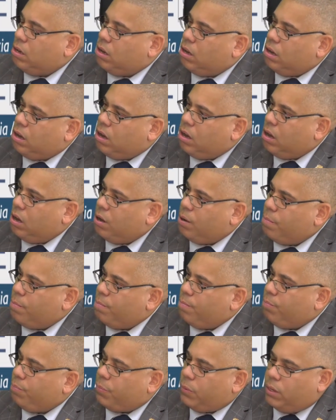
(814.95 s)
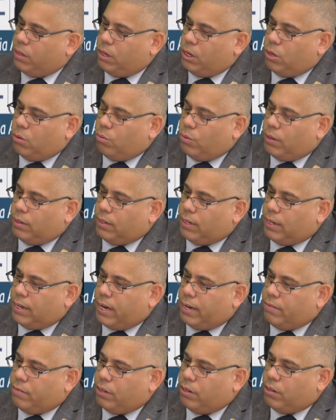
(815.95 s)

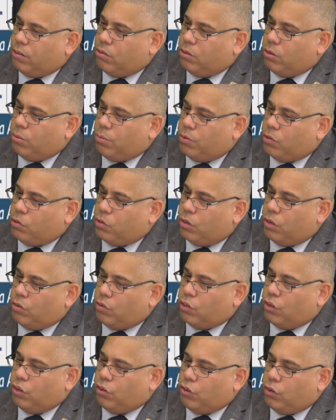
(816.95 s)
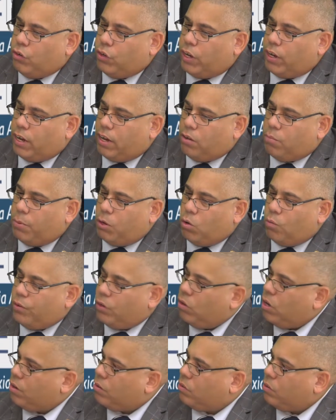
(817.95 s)
I think it's an issue that has been
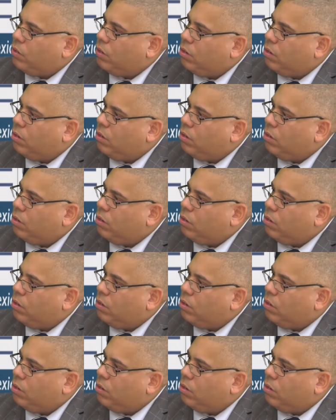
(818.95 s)
overlooked.